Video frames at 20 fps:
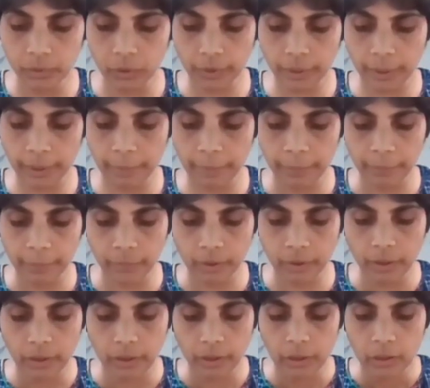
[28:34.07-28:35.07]
Okay.
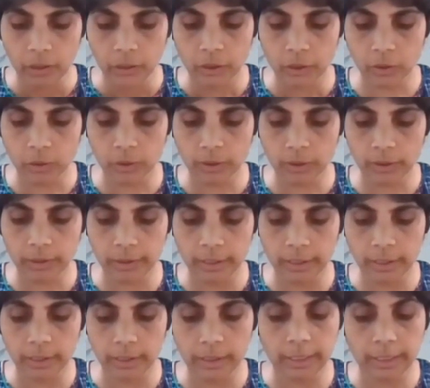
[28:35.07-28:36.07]
So
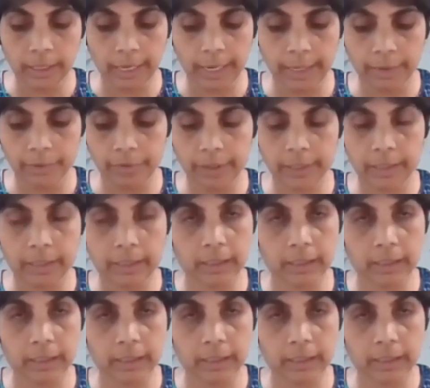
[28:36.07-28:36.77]
the head